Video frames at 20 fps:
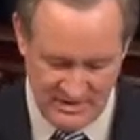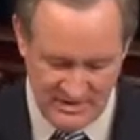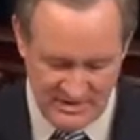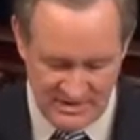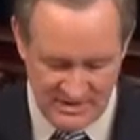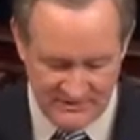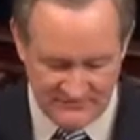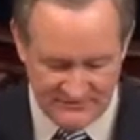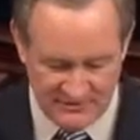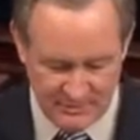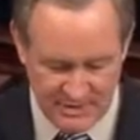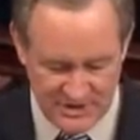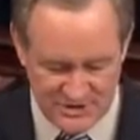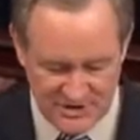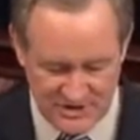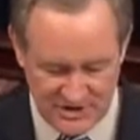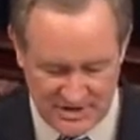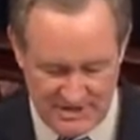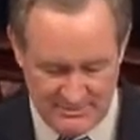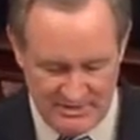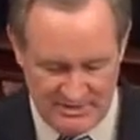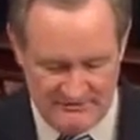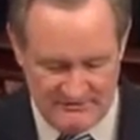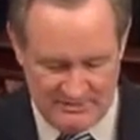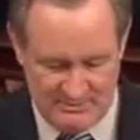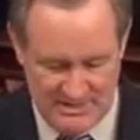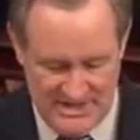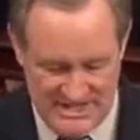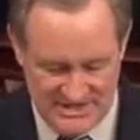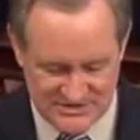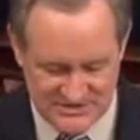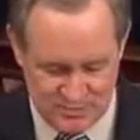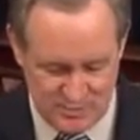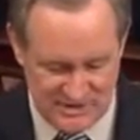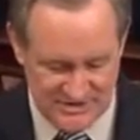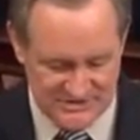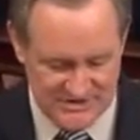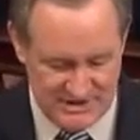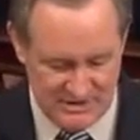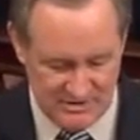Information coming from last
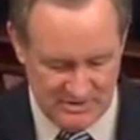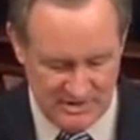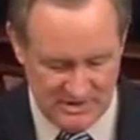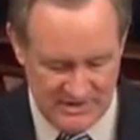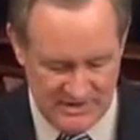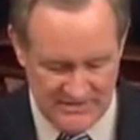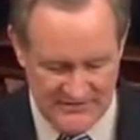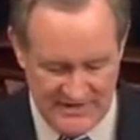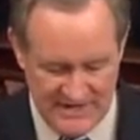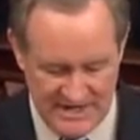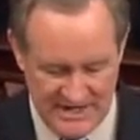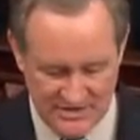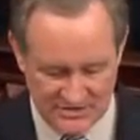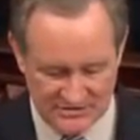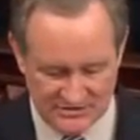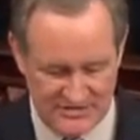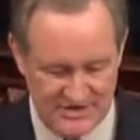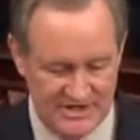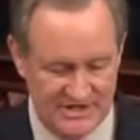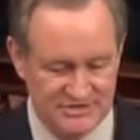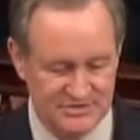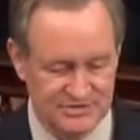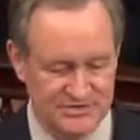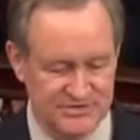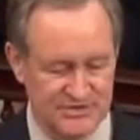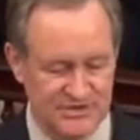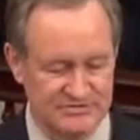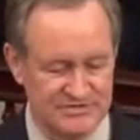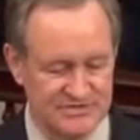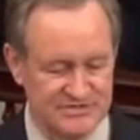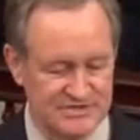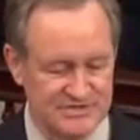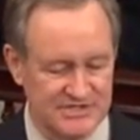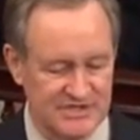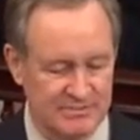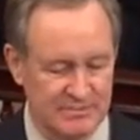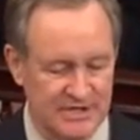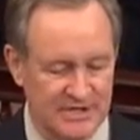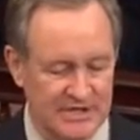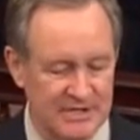week's hearing in the House Financial Services
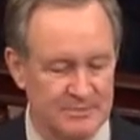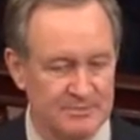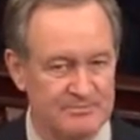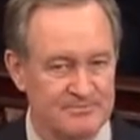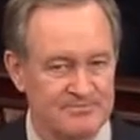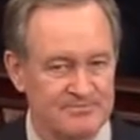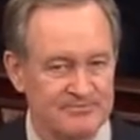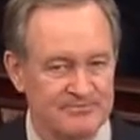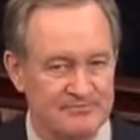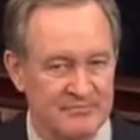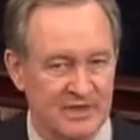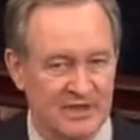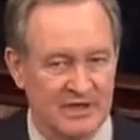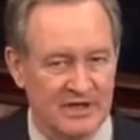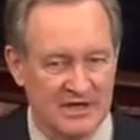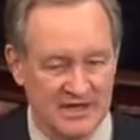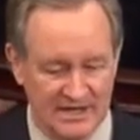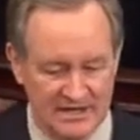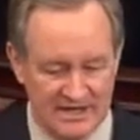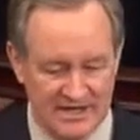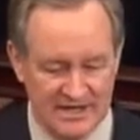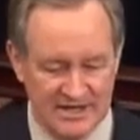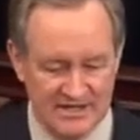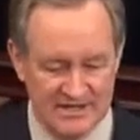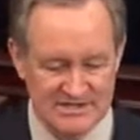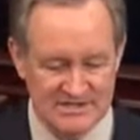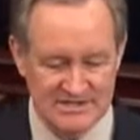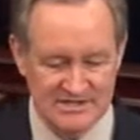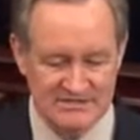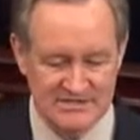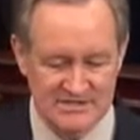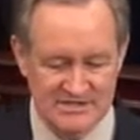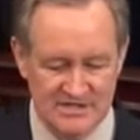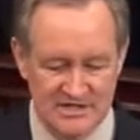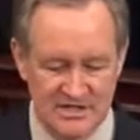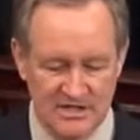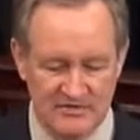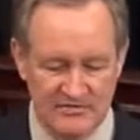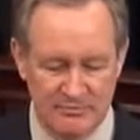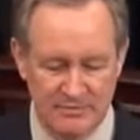Committee indicates that the
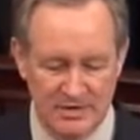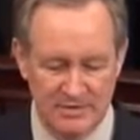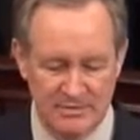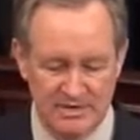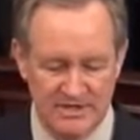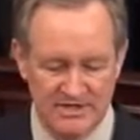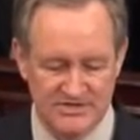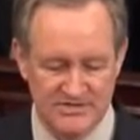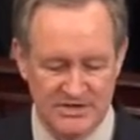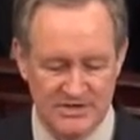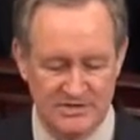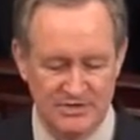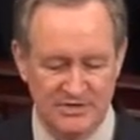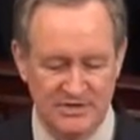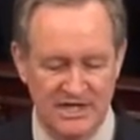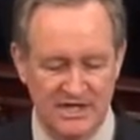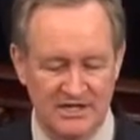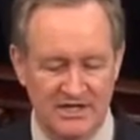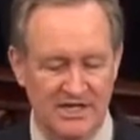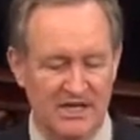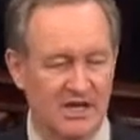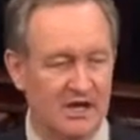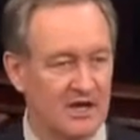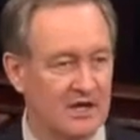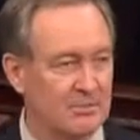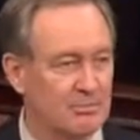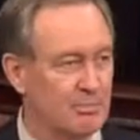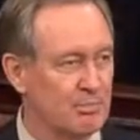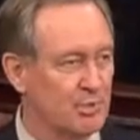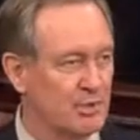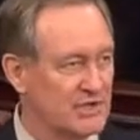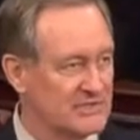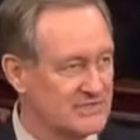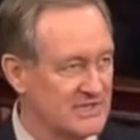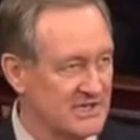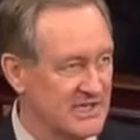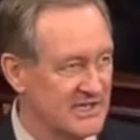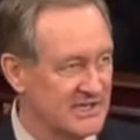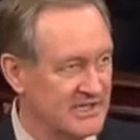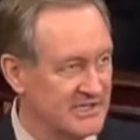CFPB is undertaking
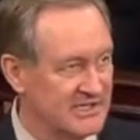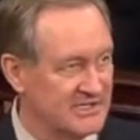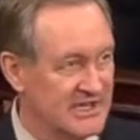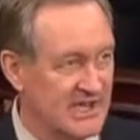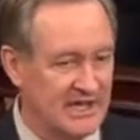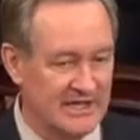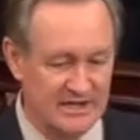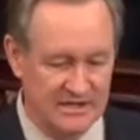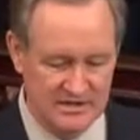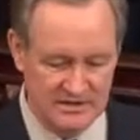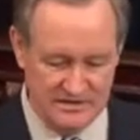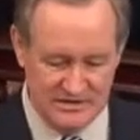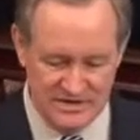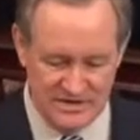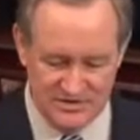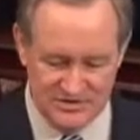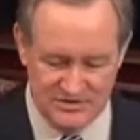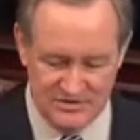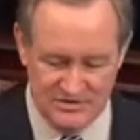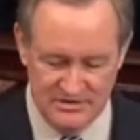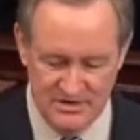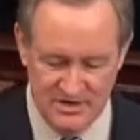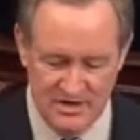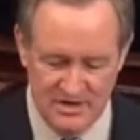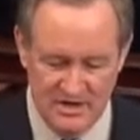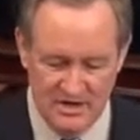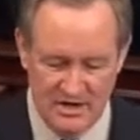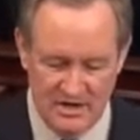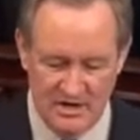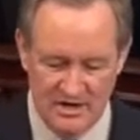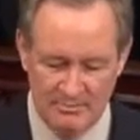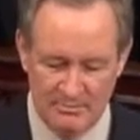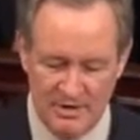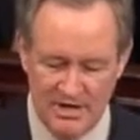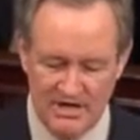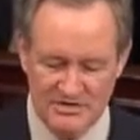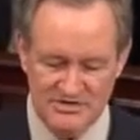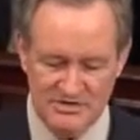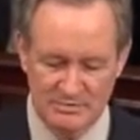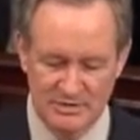unprecedented data collection on
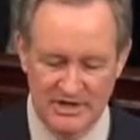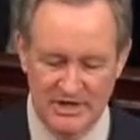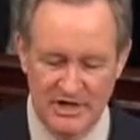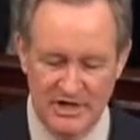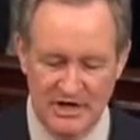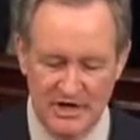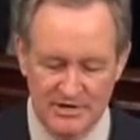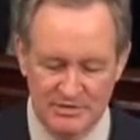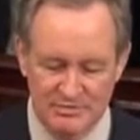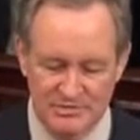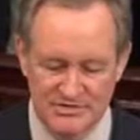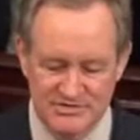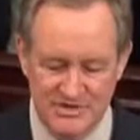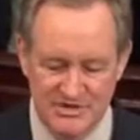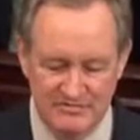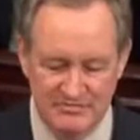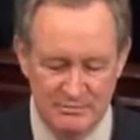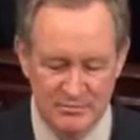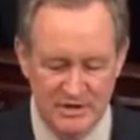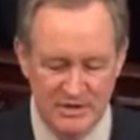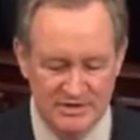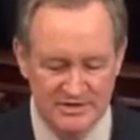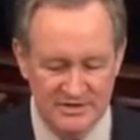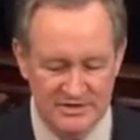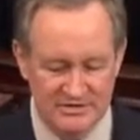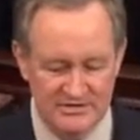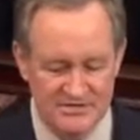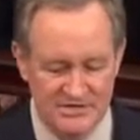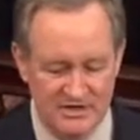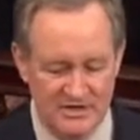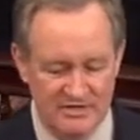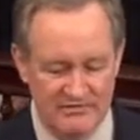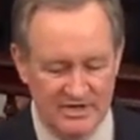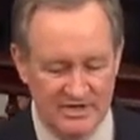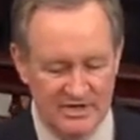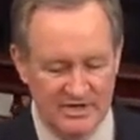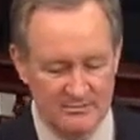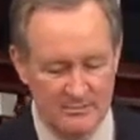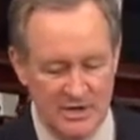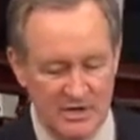possibly hundreds of millions of
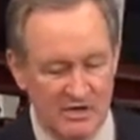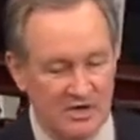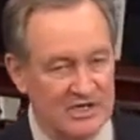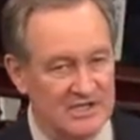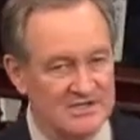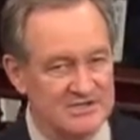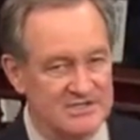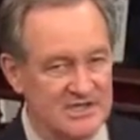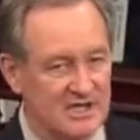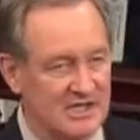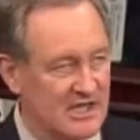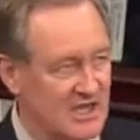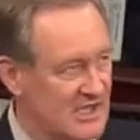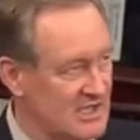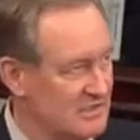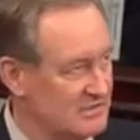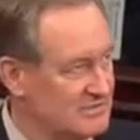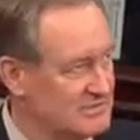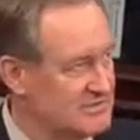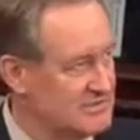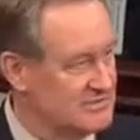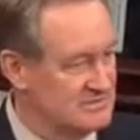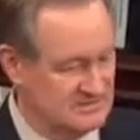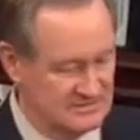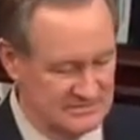Americans' accounts,